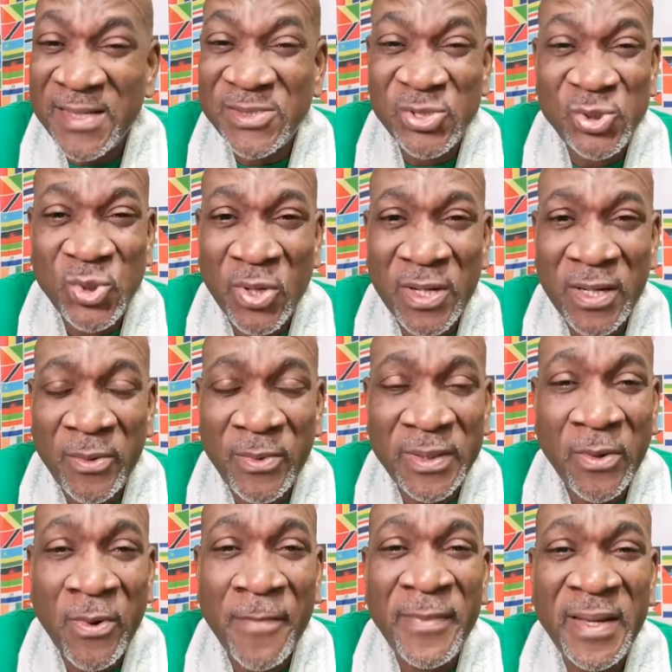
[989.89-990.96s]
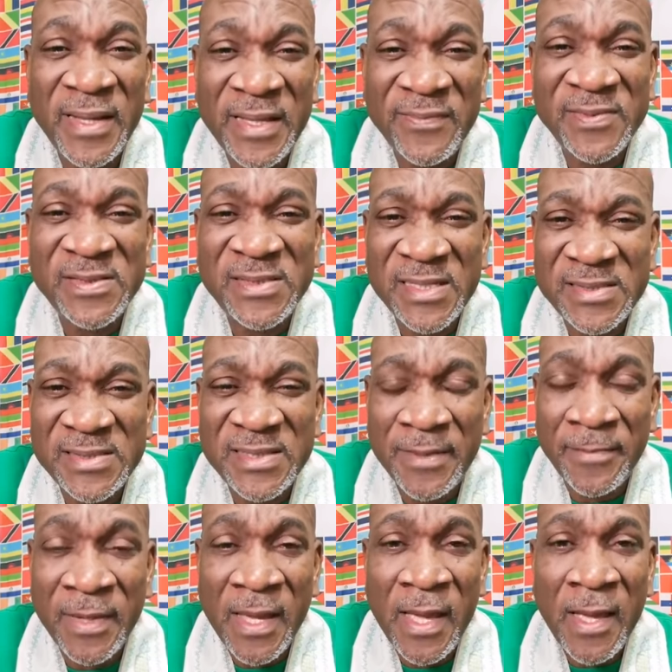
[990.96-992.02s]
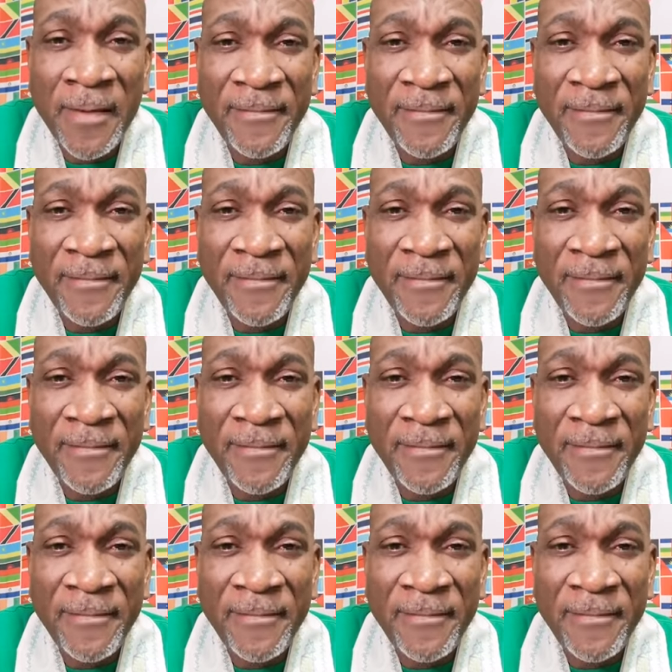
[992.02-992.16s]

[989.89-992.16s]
are struggling with our belief system